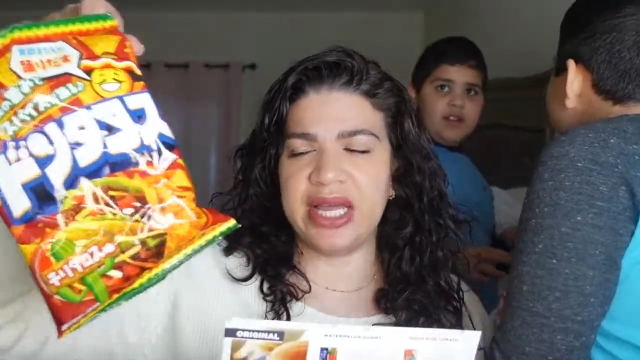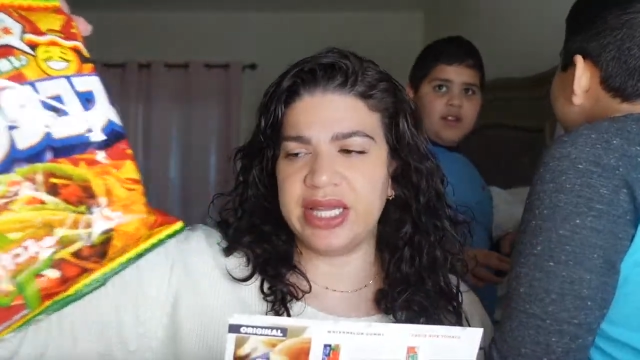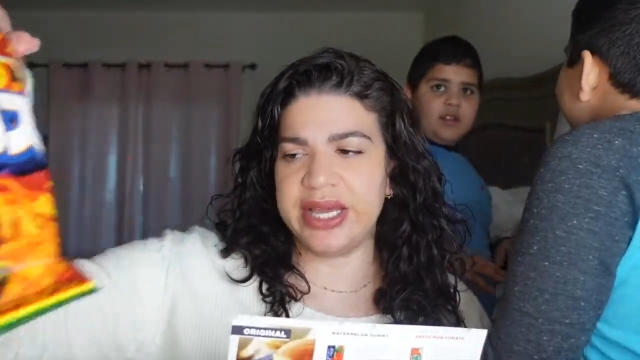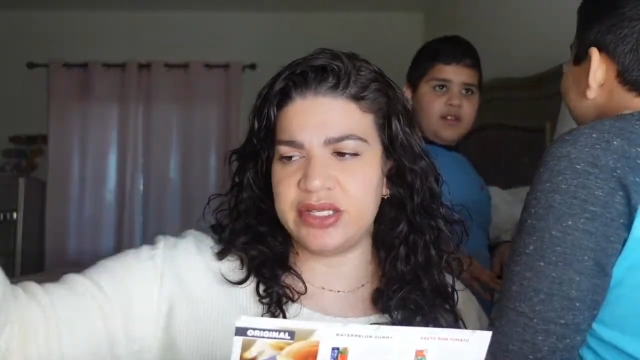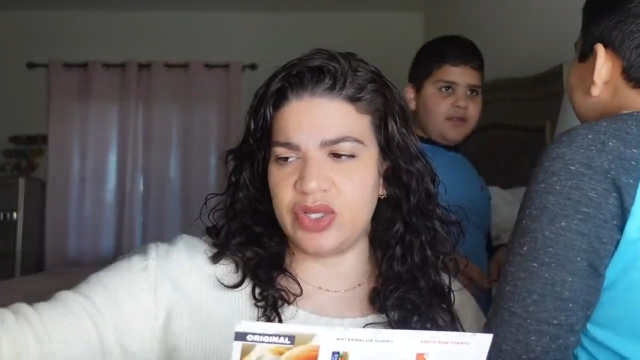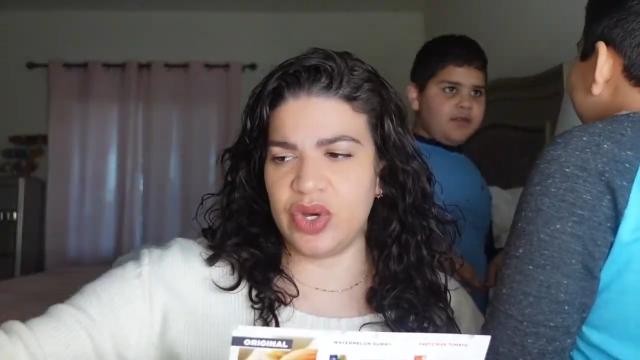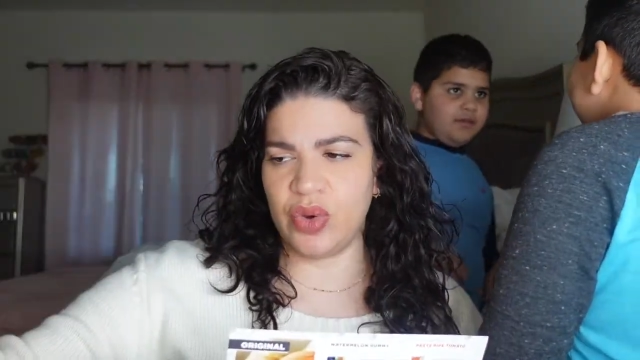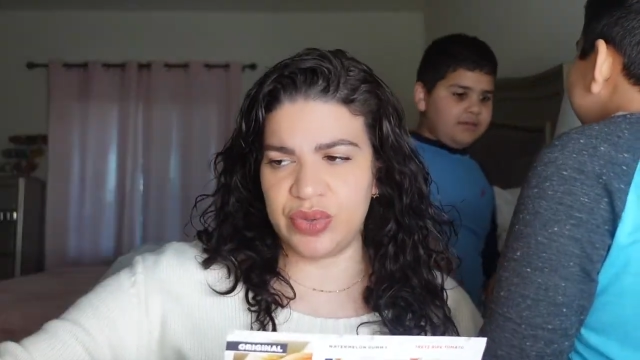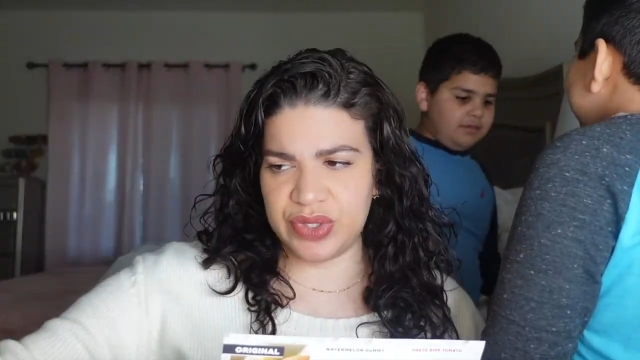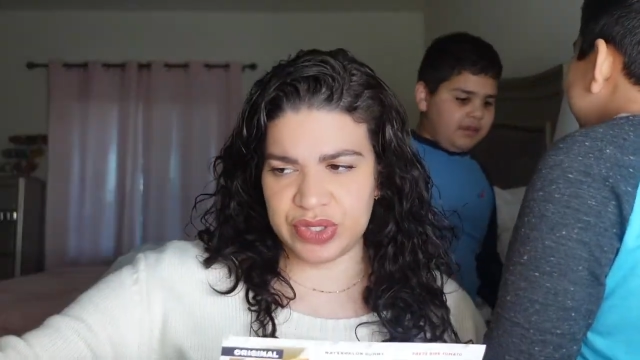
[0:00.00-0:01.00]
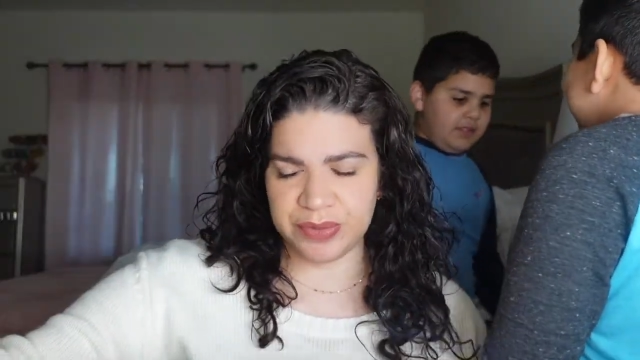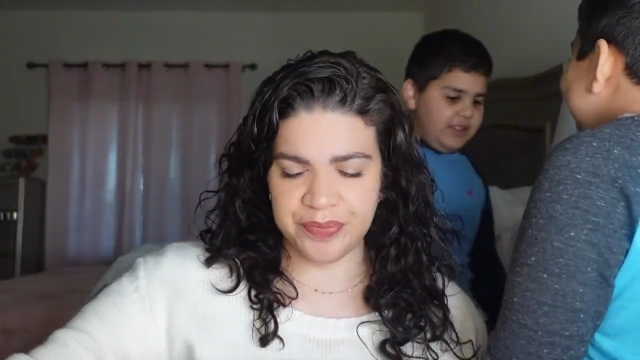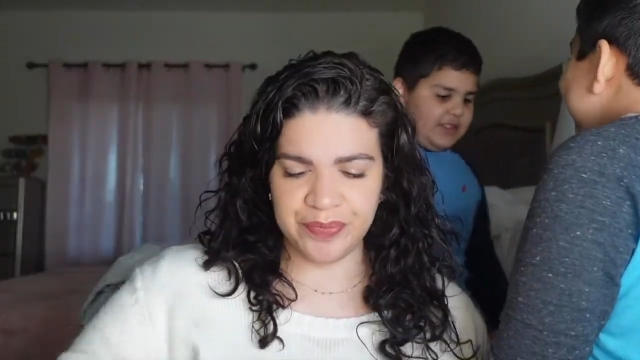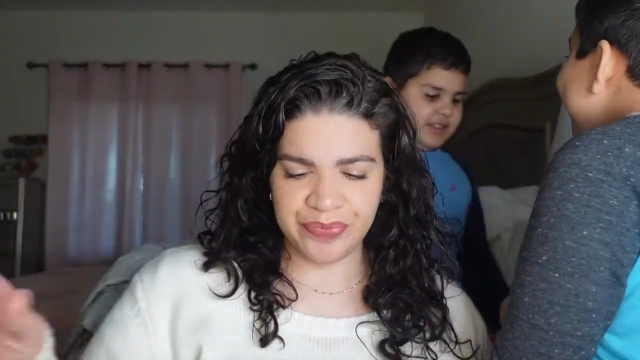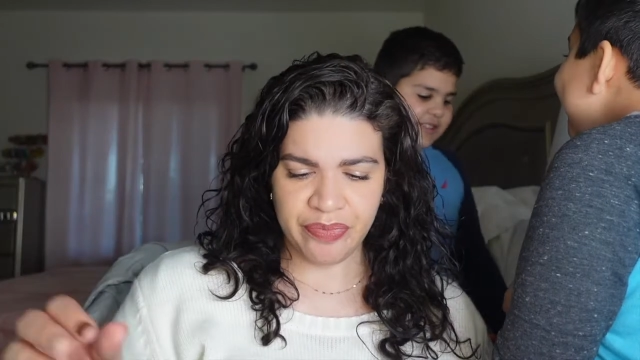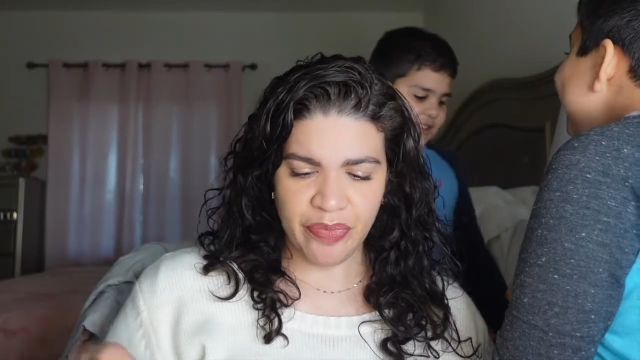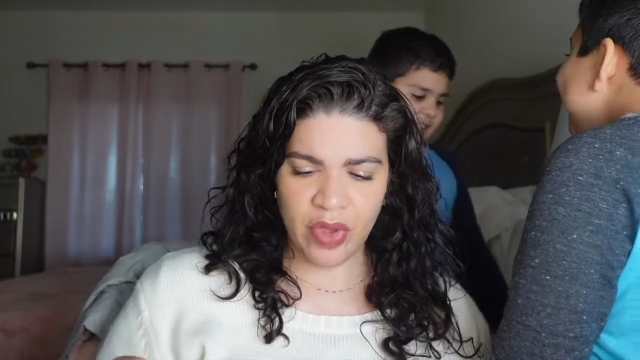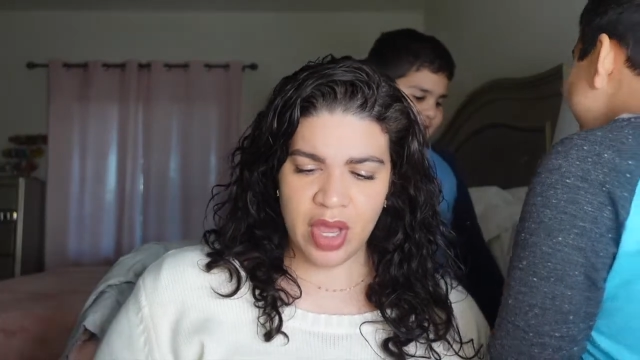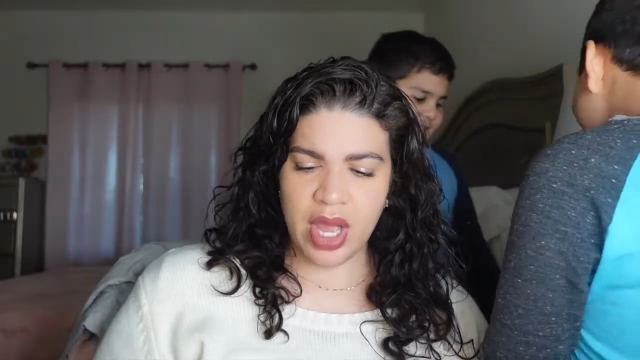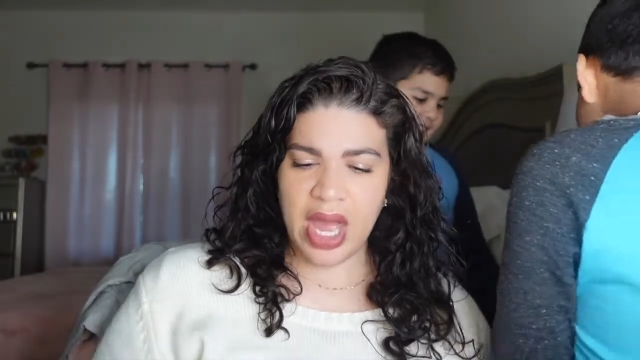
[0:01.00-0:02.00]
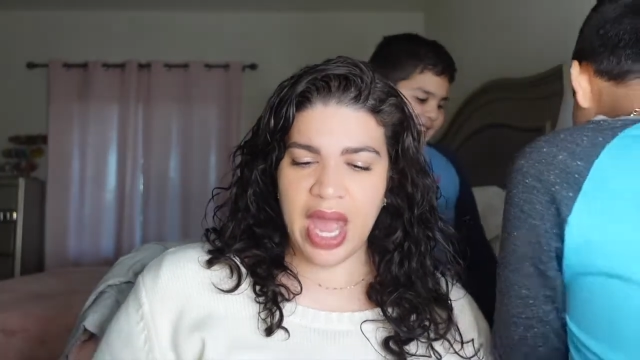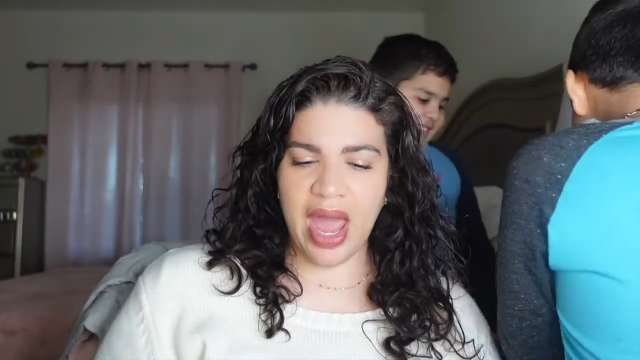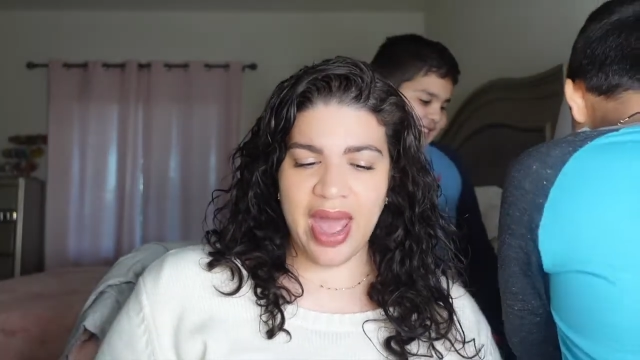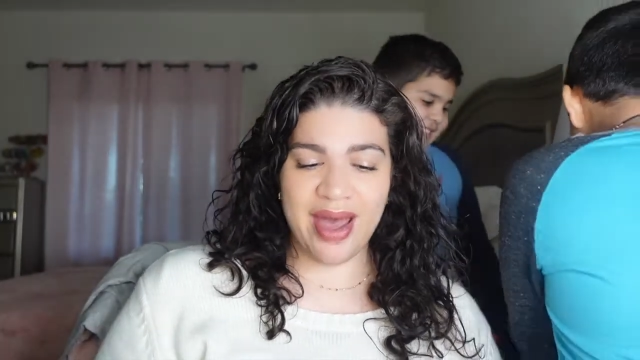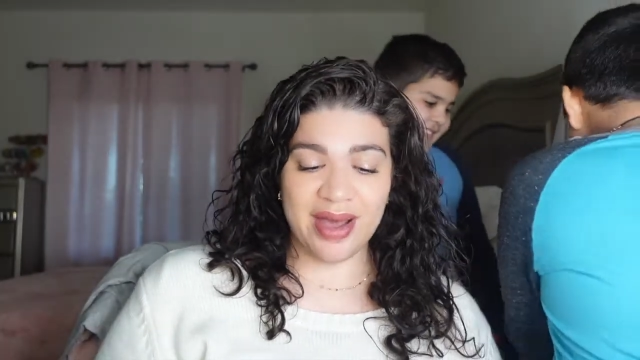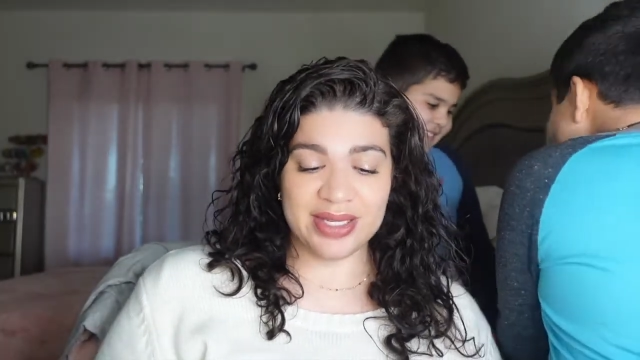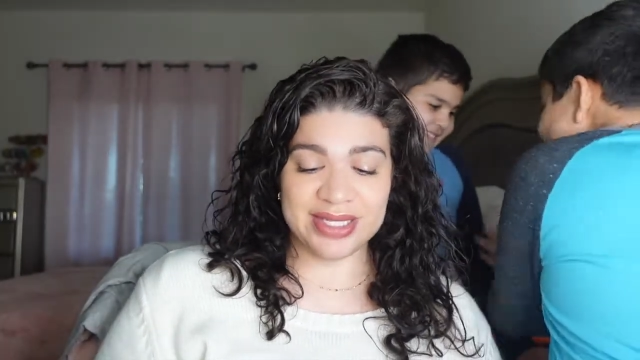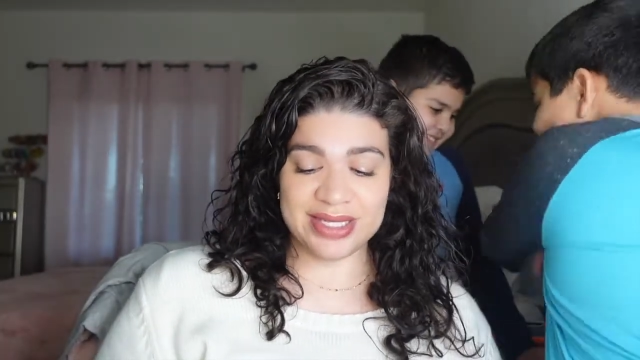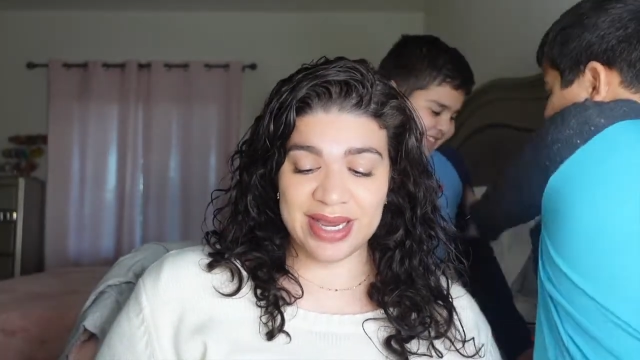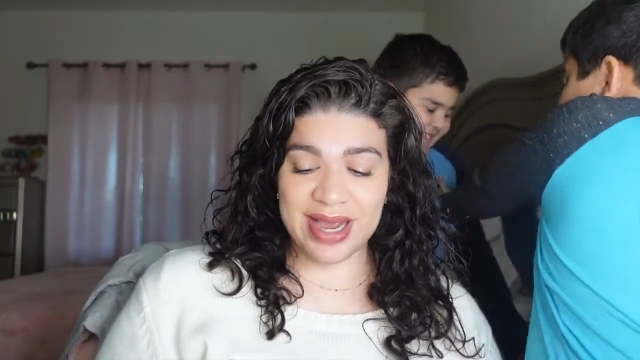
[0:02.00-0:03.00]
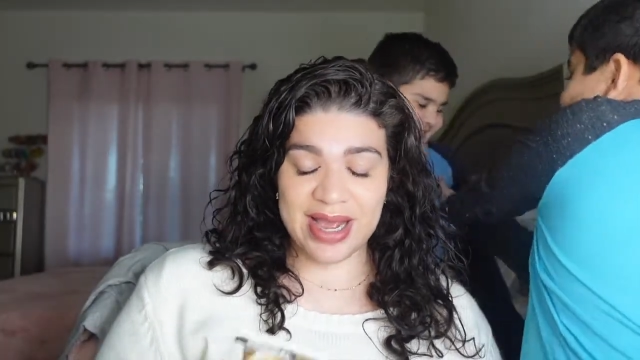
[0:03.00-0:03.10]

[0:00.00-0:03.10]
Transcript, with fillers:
Speaker 1: I liked those. Sorry. And